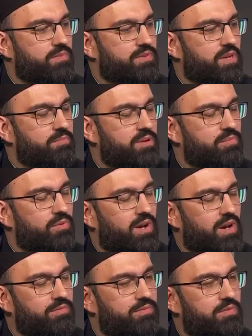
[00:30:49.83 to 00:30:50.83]
some people
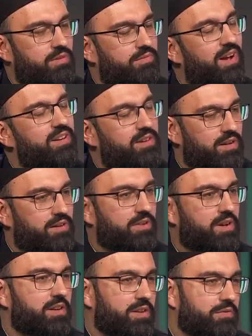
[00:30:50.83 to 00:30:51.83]
have find it,
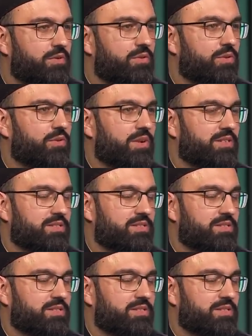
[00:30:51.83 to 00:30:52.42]
find it difficult to